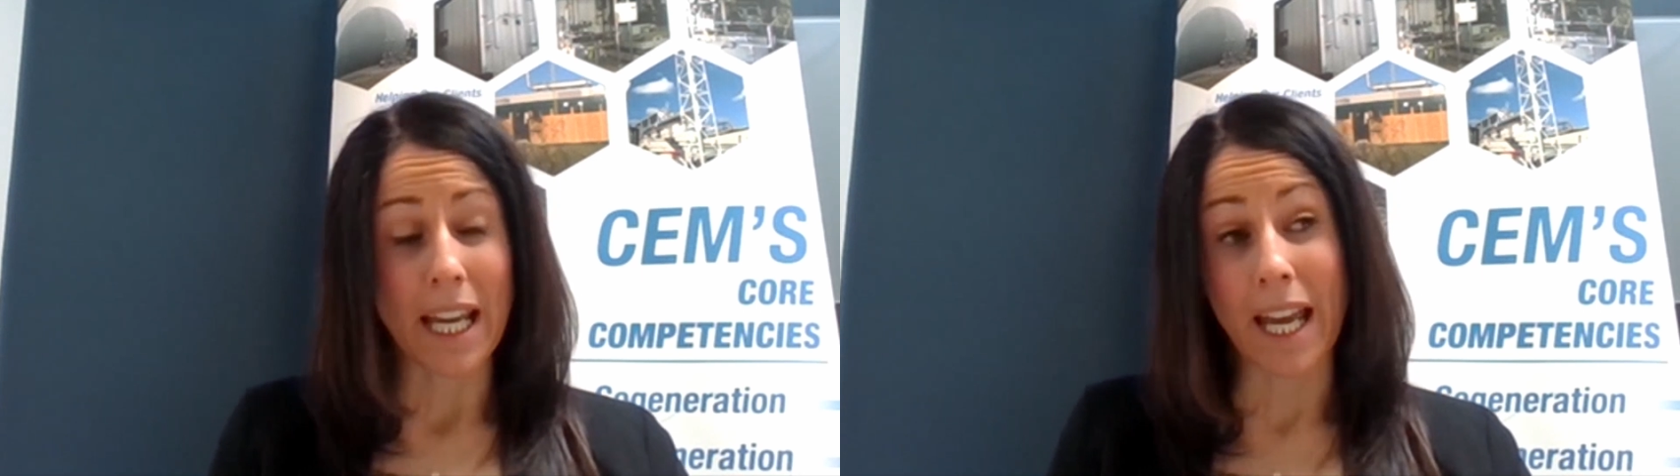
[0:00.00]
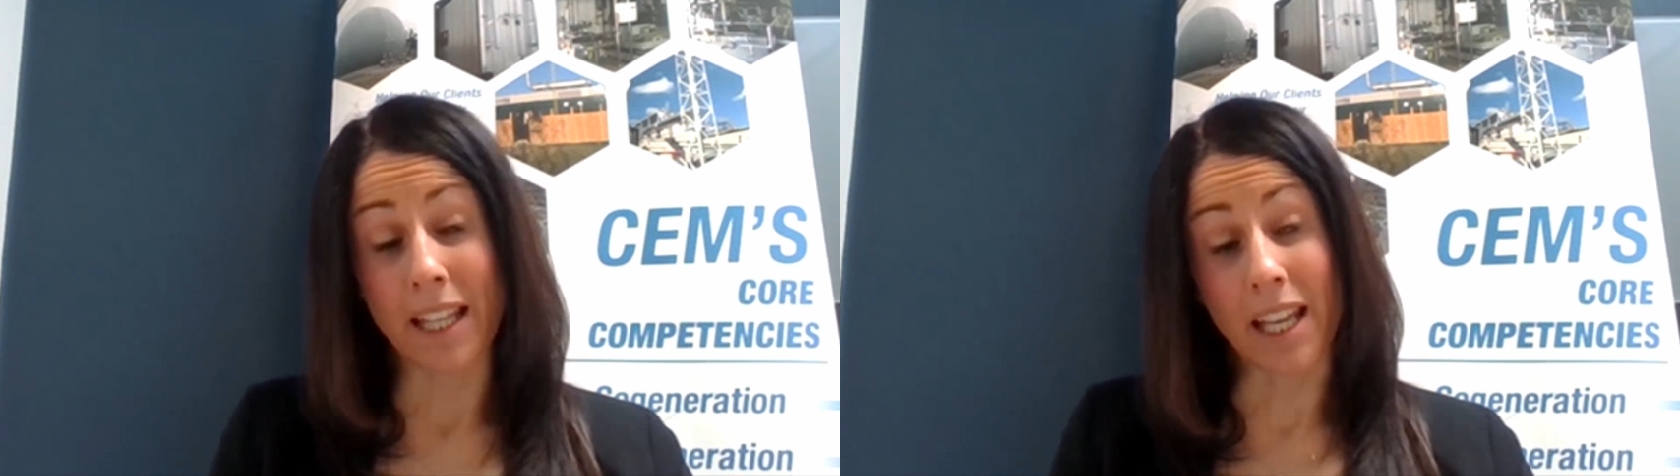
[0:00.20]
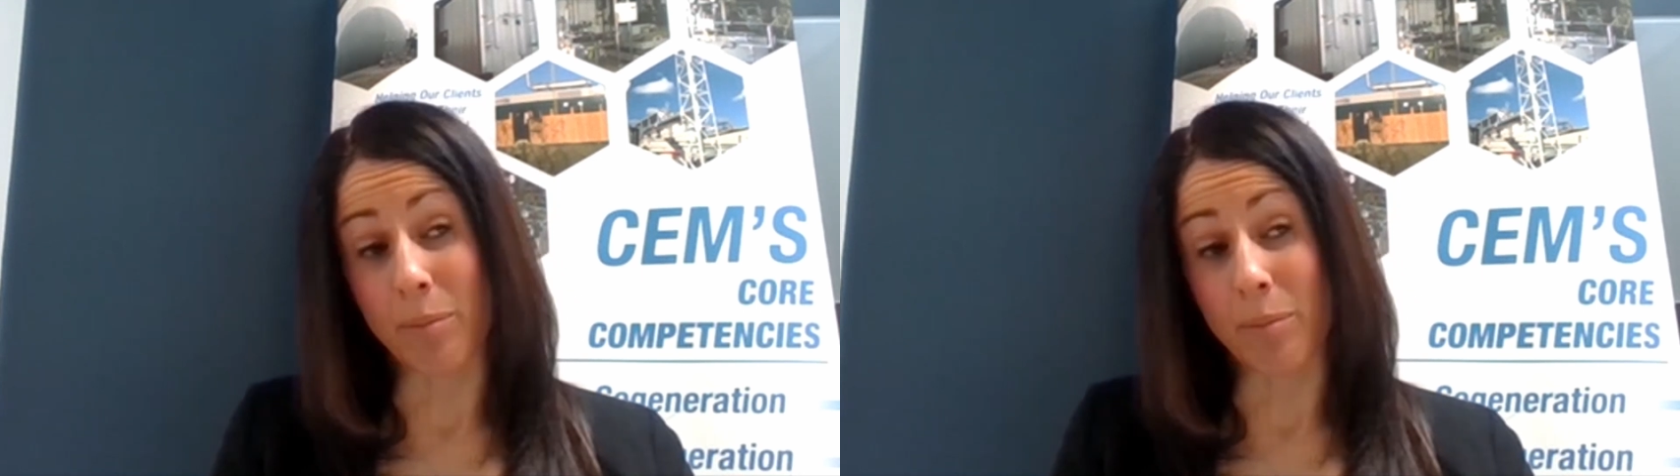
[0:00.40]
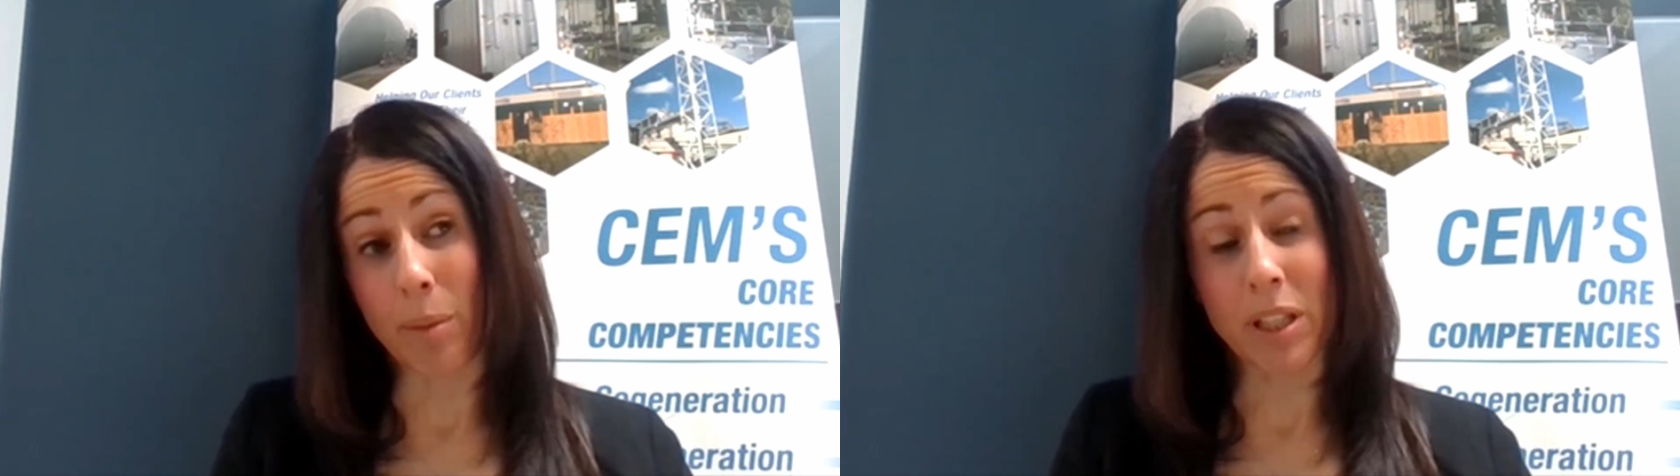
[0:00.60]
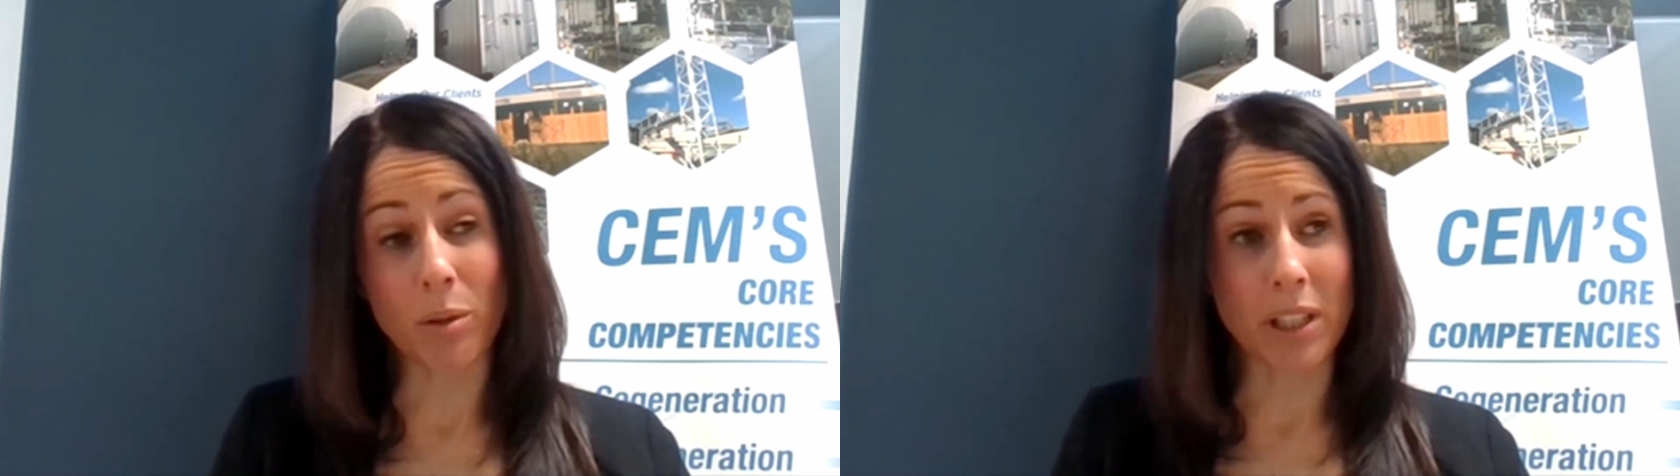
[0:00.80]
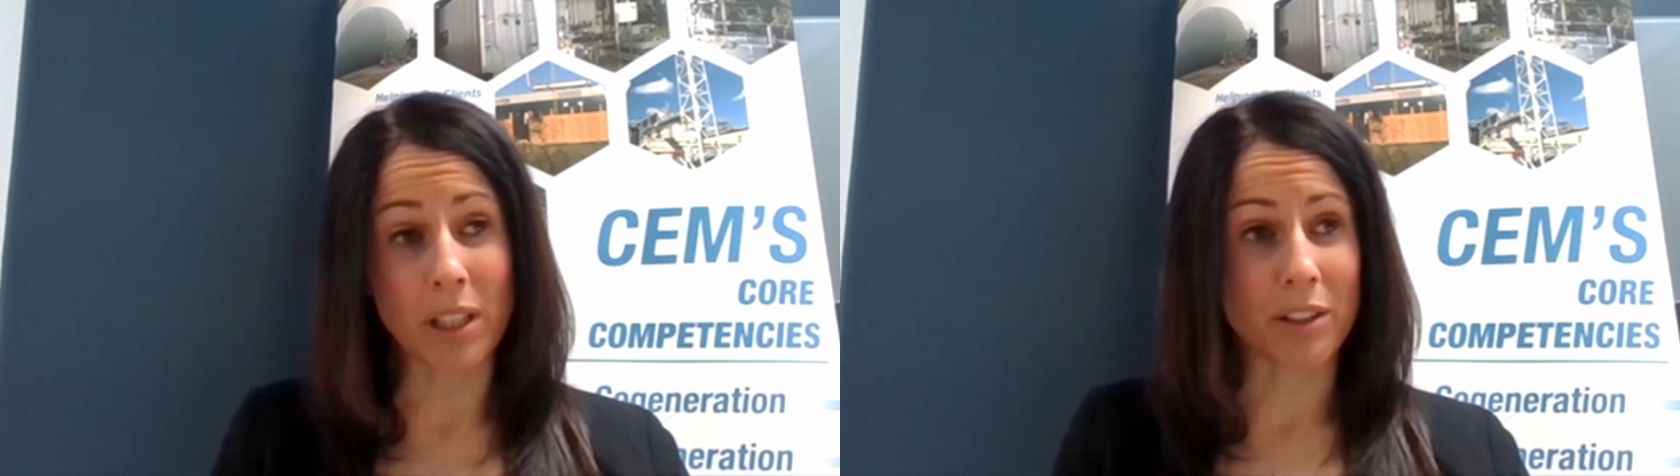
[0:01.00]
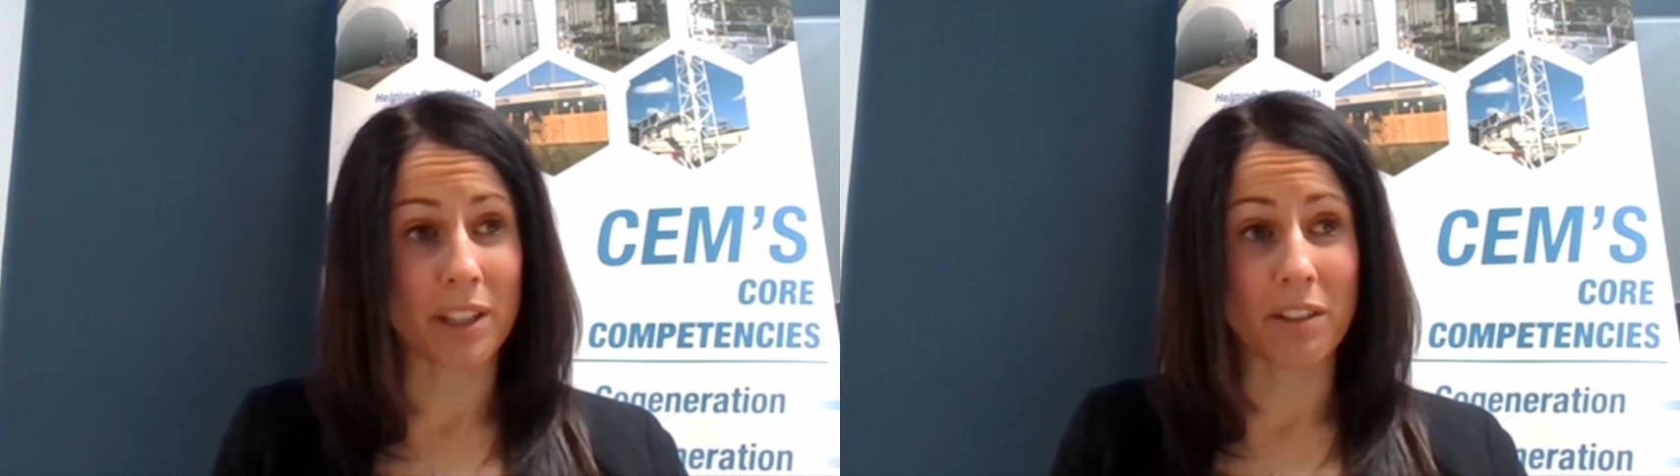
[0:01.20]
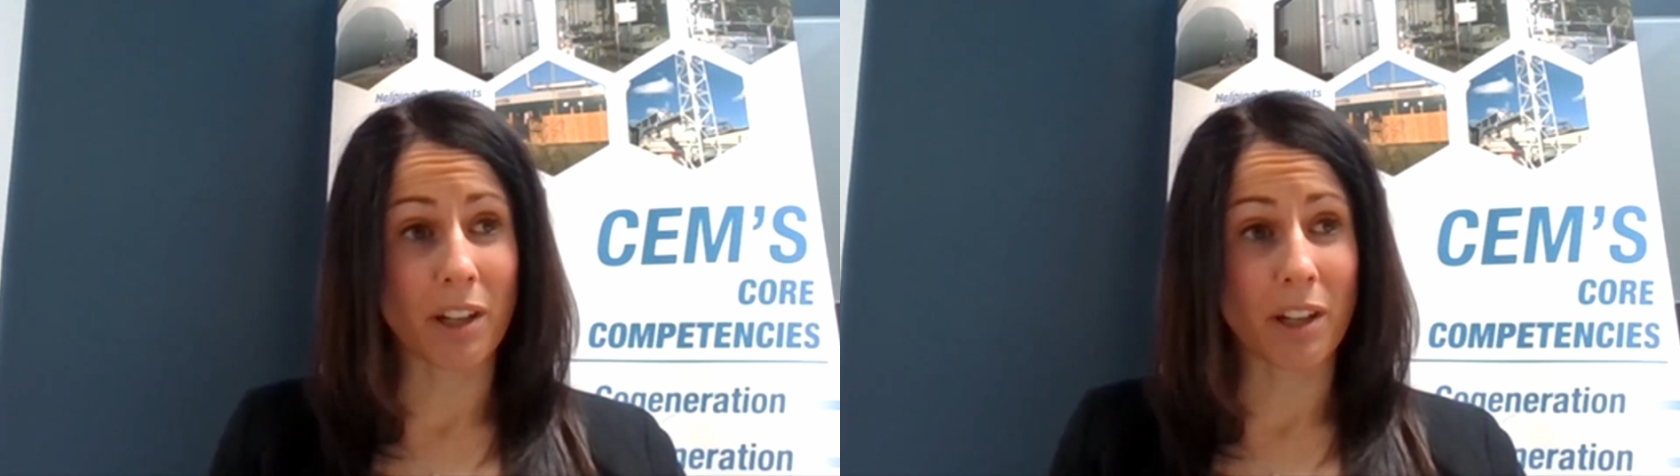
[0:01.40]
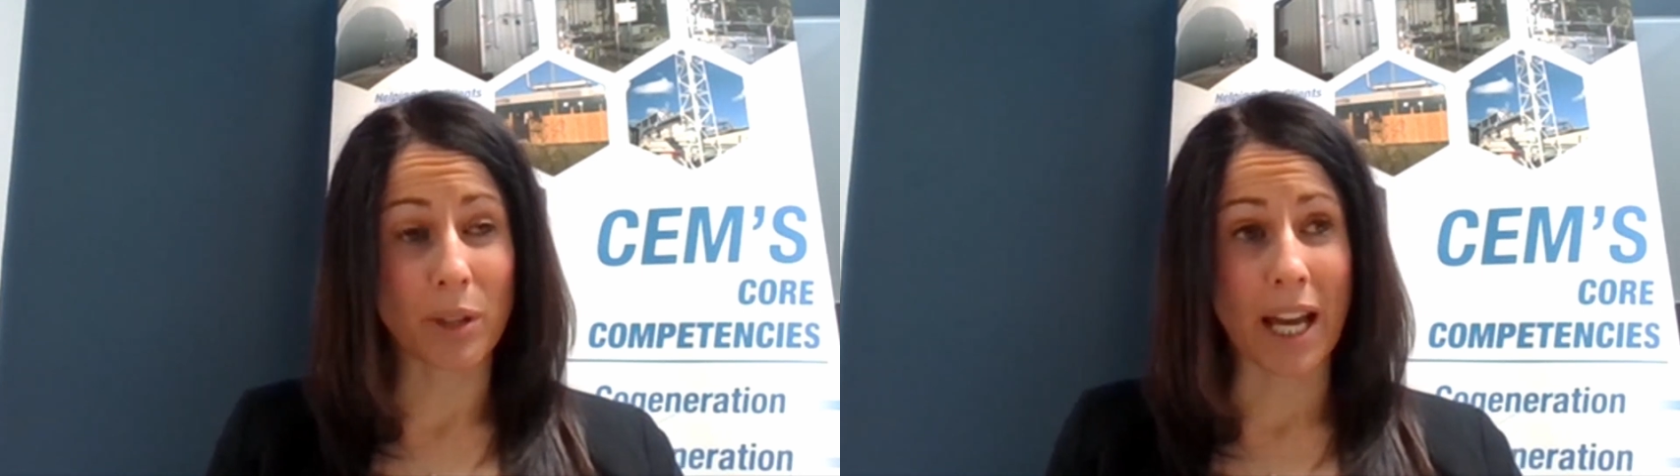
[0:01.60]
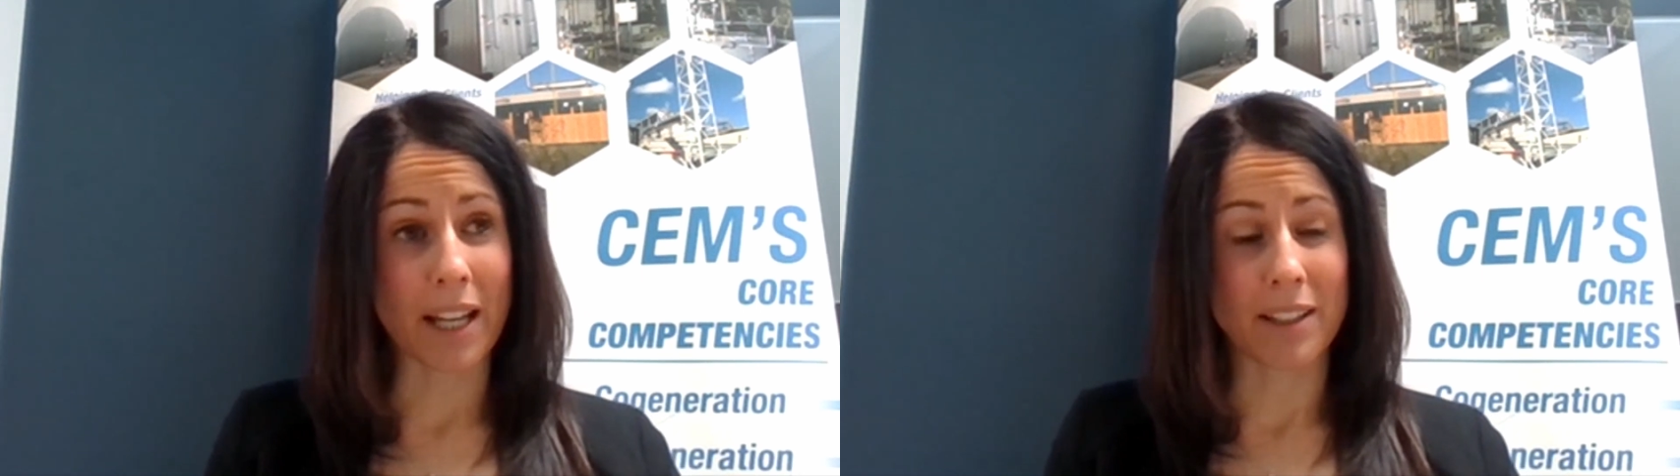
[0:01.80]
And maybe the only other thing that I would
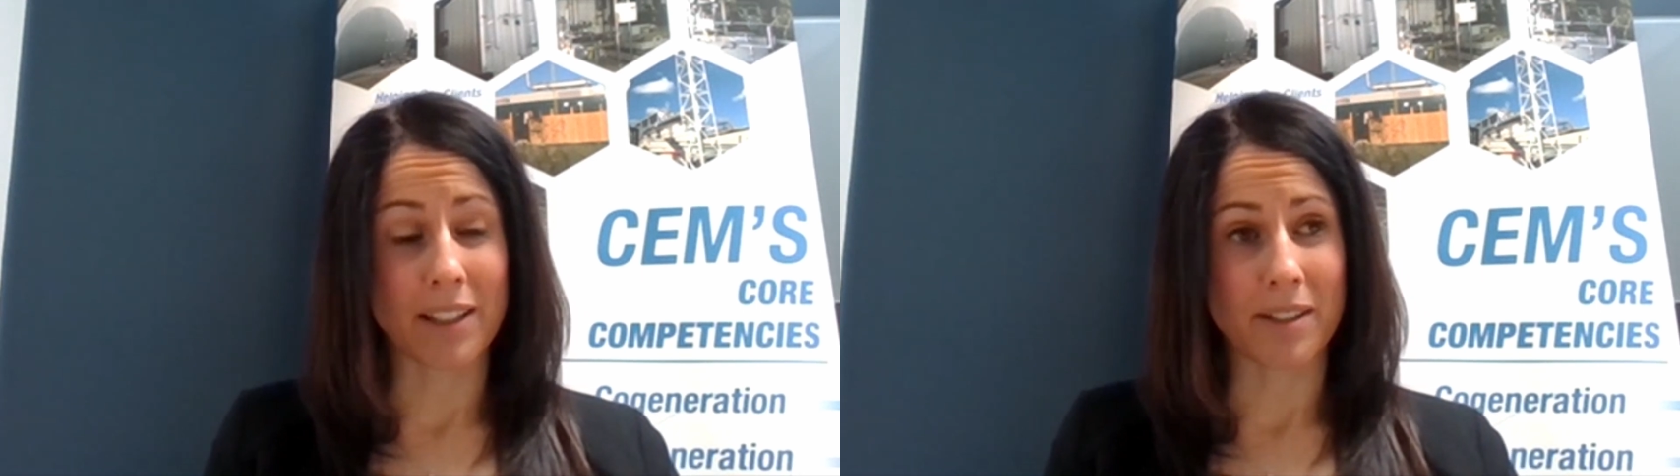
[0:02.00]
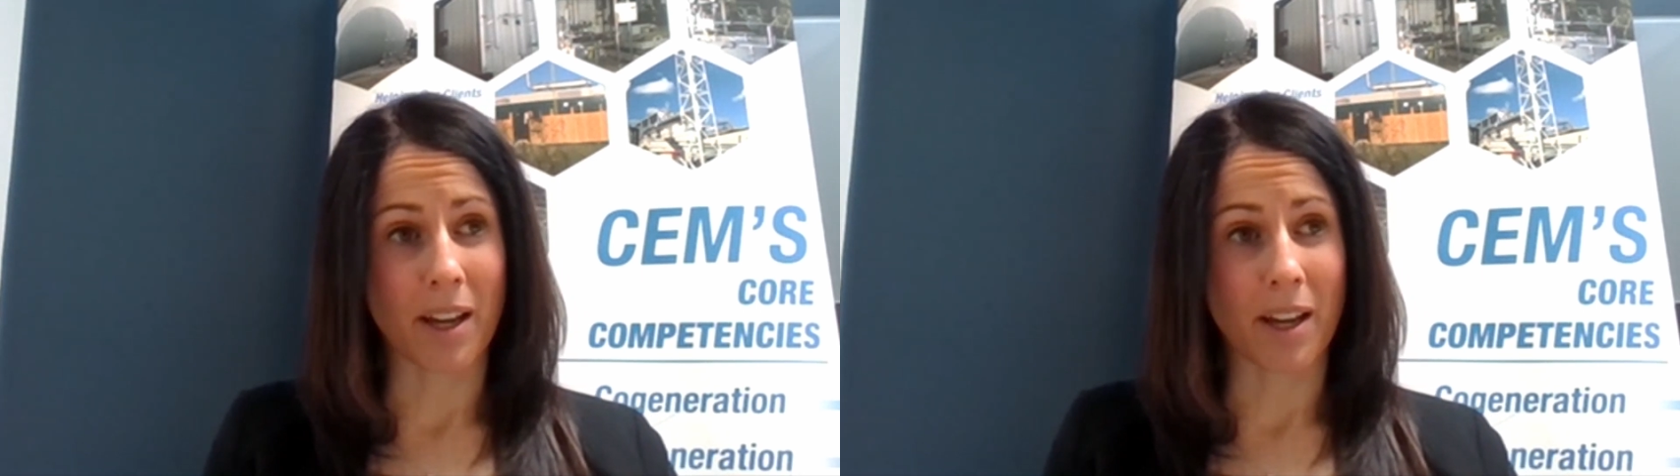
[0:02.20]
add is,